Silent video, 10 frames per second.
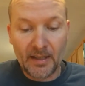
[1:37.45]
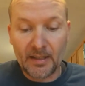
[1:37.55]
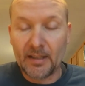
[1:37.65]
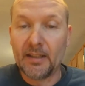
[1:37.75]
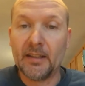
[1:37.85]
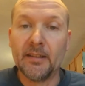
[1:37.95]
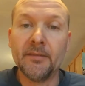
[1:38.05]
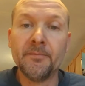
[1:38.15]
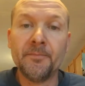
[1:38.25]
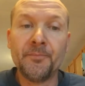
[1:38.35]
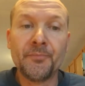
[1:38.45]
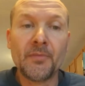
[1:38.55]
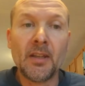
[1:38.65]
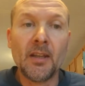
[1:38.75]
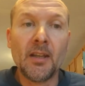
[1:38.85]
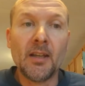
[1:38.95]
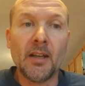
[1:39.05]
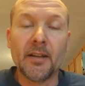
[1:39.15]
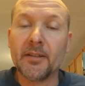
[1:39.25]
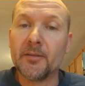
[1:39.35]
And
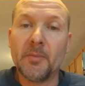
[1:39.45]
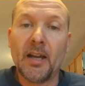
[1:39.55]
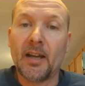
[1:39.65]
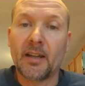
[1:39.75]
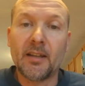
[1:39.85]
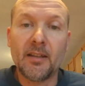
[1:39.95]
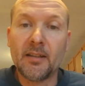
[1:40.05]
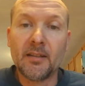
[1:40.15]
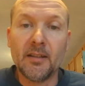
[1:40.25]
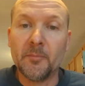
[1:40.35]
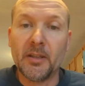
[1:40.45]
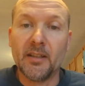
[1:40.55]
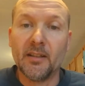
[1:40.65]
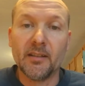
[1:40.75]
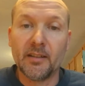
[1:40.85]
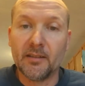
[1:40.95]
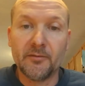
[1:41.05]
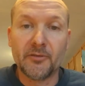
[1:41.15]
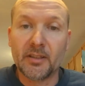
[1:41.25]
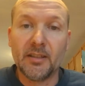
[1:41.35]
I heard back immediately,
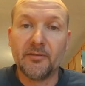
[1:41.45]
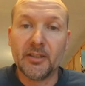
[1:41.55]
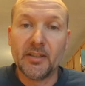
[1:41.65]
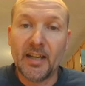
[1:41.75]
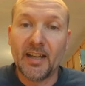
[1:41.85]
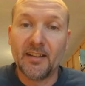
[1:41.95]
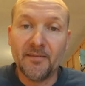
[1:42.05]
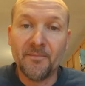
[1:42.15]
forgive your dad.